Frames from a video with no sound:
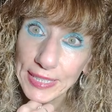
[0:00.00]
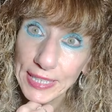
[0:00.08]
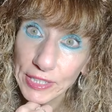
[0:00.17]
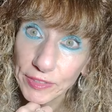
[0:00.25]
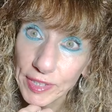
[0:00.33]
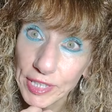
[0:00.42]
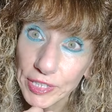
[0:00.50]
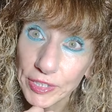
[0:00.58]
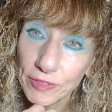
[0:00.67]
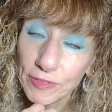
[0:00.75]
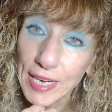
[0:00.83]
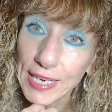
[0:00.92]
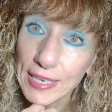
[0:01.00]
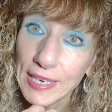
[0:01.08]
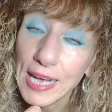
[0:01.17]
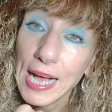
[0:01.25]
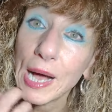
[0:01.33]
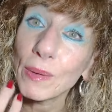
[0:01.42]
like they treated you
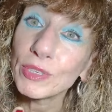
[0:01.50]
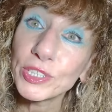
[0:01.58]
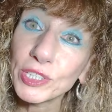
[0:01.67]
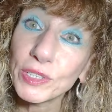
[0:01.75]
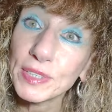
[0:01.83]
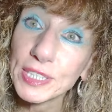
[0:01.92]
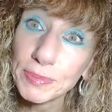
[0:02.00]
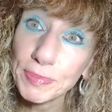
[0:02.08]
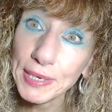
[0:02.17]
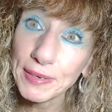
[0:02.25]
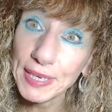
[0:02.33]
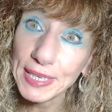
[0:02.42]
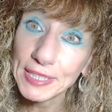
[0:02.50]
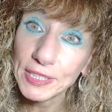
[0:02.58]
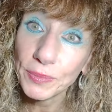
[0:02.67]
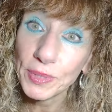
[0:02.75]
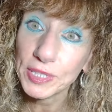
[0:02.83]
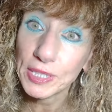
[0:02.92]
right? How was your
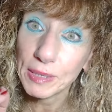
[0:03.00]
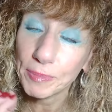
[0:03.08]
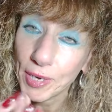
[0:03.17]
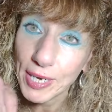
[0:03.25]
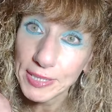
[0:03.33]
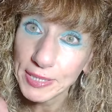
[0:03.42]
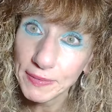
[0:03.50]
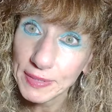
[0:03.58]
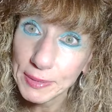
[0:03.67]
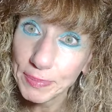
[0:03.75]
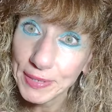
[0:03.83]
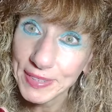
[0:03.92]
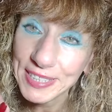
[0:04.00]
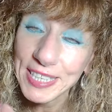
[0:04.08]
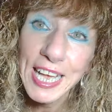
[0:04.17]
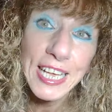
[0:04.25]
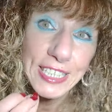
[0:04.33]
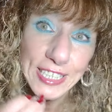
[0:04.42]
experience? Was it a positive
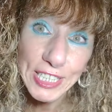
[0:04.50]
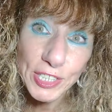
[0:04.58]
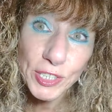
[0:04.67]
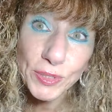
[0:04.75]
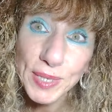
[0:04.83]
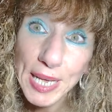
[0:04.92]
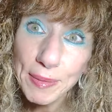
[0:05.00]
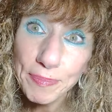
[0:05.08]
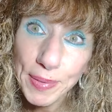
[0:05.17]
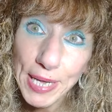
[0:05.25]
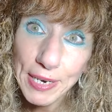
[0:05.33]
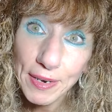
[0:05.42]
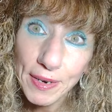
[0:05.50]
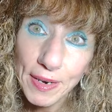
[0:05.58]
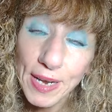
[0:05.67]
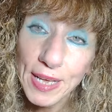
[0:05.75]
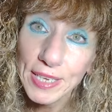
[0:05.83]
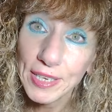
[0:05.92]
experience? Did you get
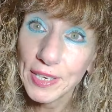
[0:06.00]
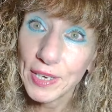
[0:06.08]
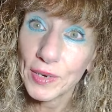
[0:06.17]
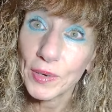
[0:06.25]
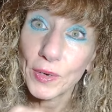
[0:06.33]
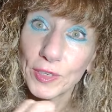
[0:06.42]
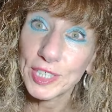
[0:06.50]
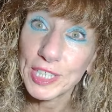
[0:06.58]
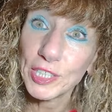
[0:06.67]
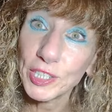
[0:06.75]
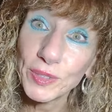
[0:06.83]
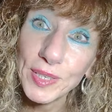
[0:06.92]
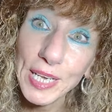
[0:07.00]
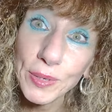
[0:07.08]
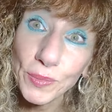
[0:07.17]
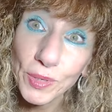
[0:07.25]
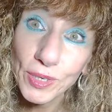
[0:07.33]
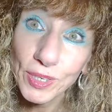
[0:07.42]
better? You know, or did you
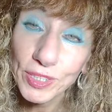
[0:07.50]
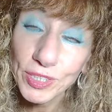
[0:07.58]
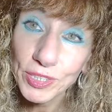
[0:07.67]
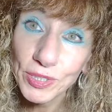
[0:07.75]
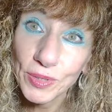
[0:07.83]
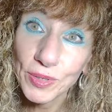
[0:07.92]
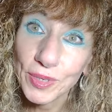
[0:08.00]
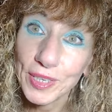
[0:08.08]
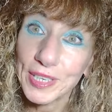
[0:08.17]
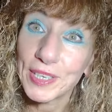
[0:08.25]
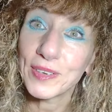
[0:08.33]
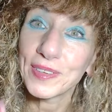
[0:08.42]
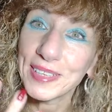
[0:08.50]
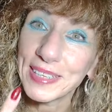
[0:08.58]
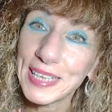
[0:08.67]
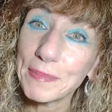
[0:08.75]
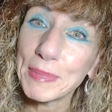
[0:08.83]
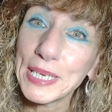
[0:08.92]
get worse? Or, you know,
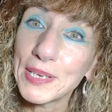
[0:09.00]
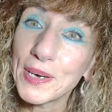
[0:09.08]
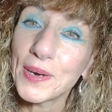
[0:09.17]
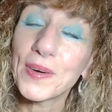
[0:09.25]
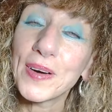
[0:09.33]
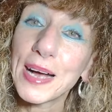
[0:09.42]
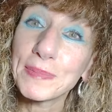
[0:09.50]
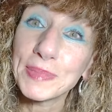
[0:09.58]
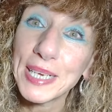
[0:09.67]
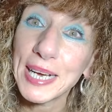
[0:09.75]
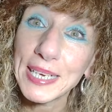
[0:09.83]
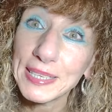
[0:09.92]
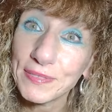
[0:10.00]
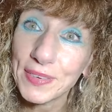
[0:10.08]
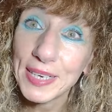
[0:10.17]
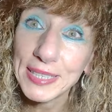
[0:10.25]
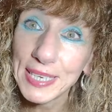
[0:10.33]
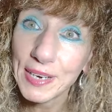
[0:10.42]
let me know. I'm dying to
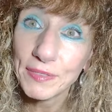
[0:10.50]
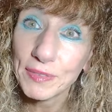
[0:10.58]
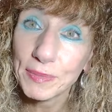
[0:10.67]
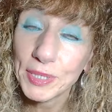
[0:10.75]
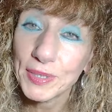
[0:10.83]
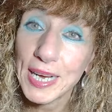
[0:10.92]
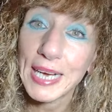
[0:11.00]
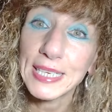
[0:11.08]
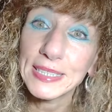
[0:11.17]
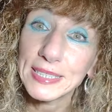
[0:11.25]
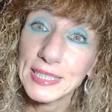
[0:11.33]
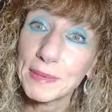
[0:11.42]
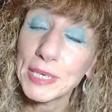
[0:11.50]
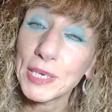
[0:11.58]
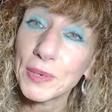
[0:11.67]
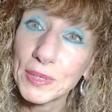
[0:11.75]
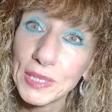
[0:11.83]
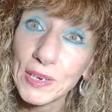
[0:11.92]
find out from you guys. Let me
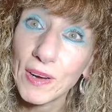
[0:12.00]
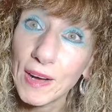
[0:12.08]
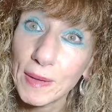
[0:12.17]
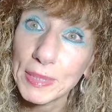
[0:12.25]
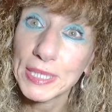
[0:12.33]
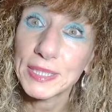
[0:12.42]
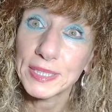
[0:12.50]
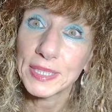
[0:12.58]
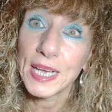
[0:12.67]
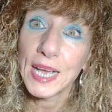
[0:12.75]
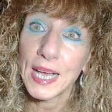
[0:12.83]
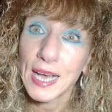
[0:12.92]
know in the comments,